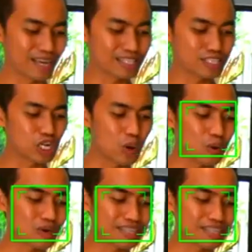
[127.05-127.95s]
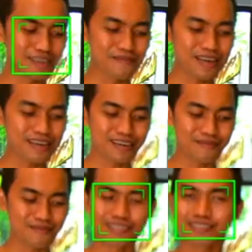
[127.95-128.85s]
It's low glycemic. It
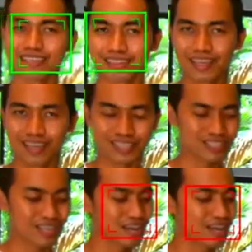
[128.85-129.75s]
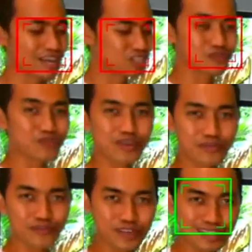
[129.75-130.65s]
means it is sugar
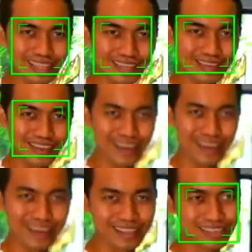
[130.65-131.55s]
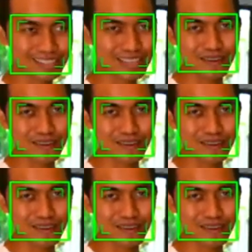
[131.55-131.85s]
friendly, okay? It doesn't have